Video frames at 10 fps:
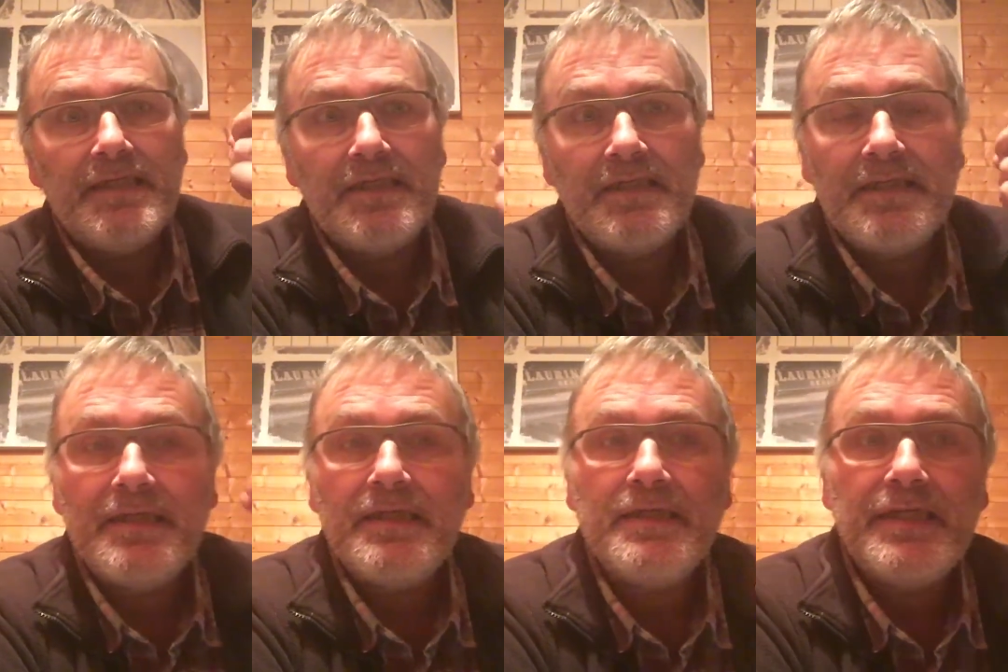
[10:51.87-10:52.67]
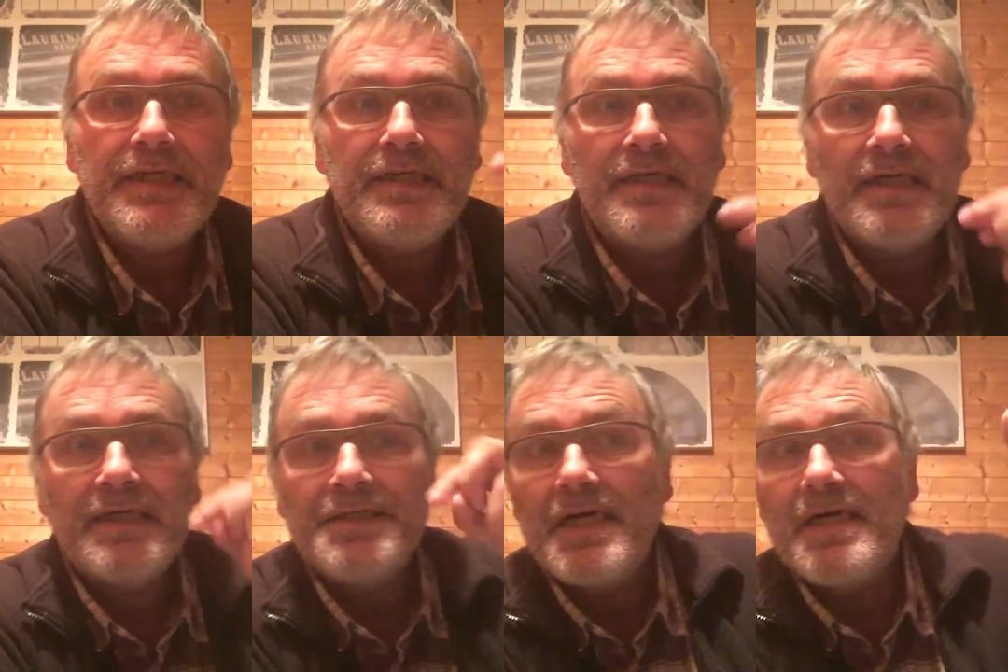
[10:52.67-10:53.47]
da da dee da
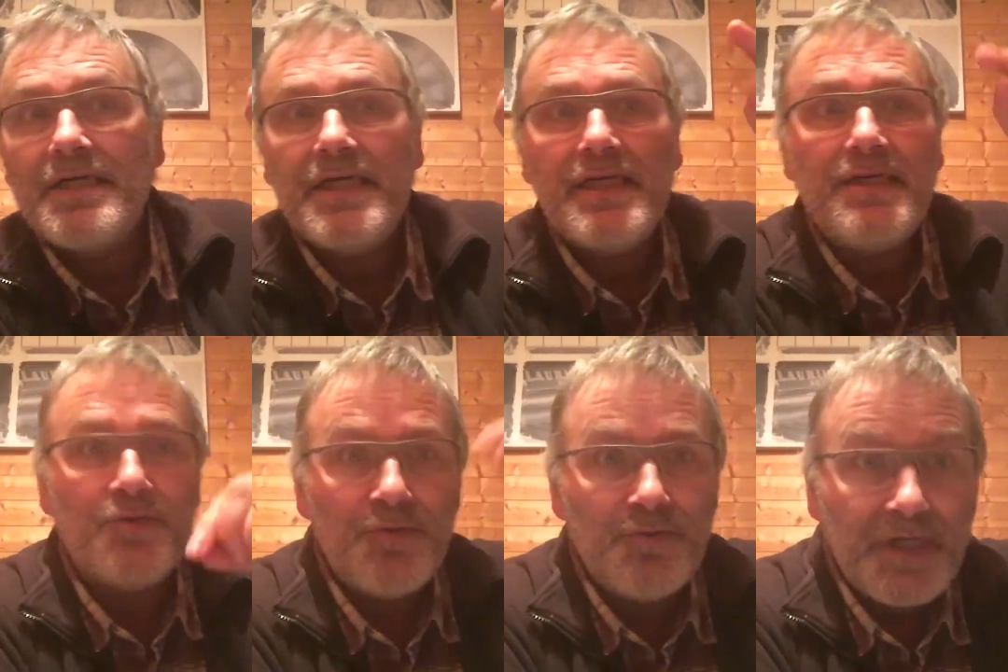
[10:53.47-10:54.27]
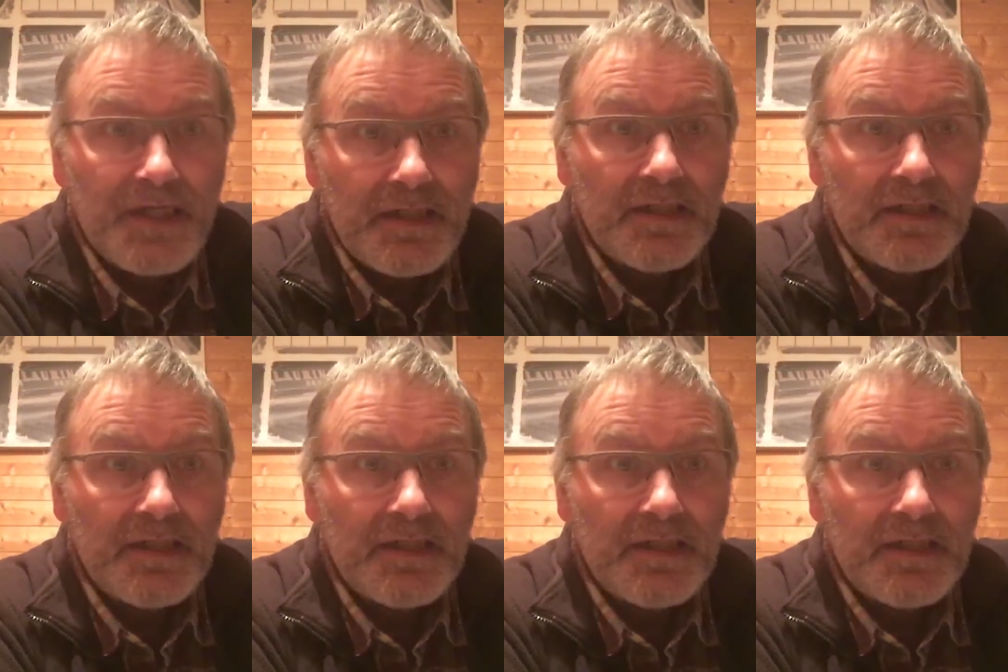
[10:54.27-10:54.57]
da dee do da